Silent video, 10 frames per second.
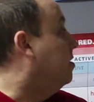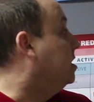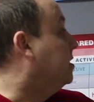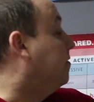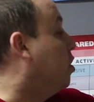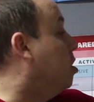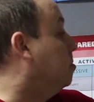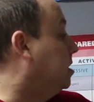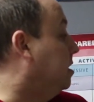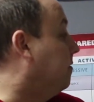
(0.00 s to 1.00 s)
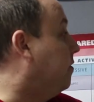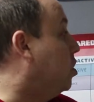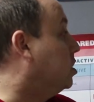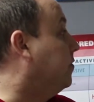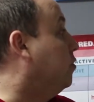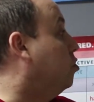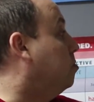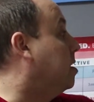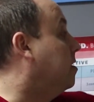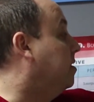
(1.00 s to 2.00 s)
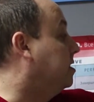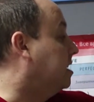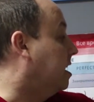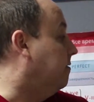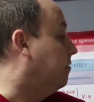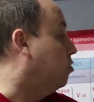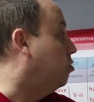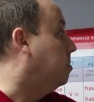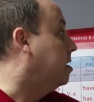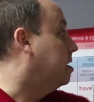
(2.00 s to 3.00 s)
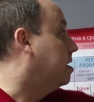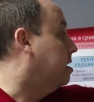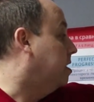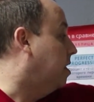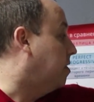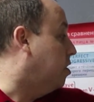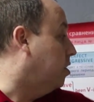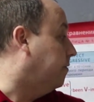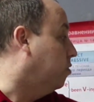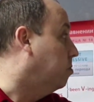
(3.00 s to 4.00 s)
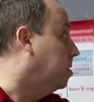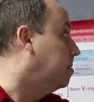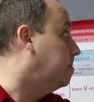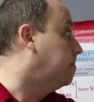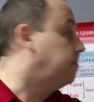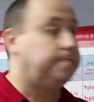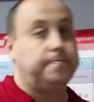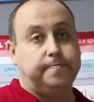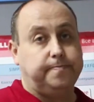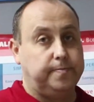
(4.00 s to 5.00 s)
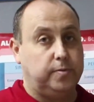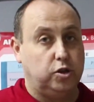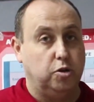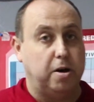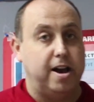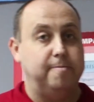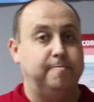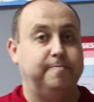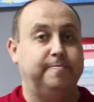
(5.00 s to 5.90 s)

these verbs in the first form, the second form, and the third form. Goodbye.